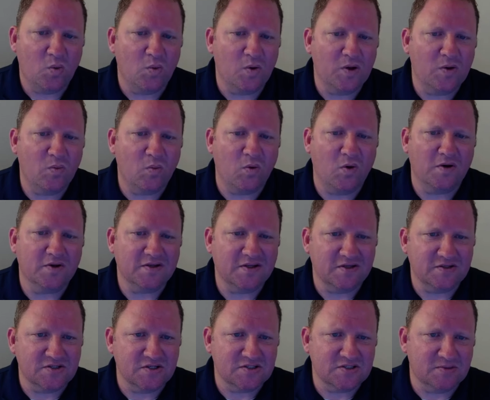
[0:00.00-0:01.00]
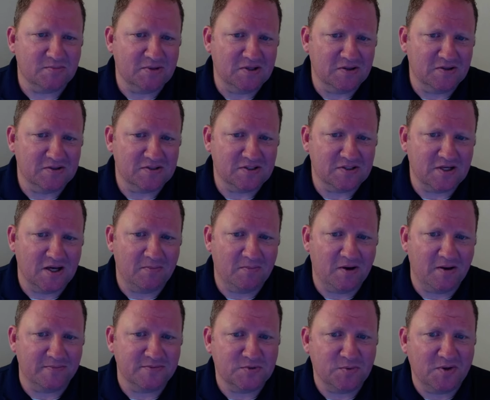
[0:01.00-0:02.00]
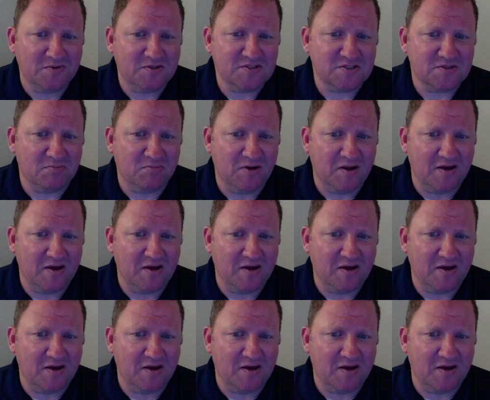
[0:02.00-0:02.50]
we want it just to be the top and the bottom. So we have to just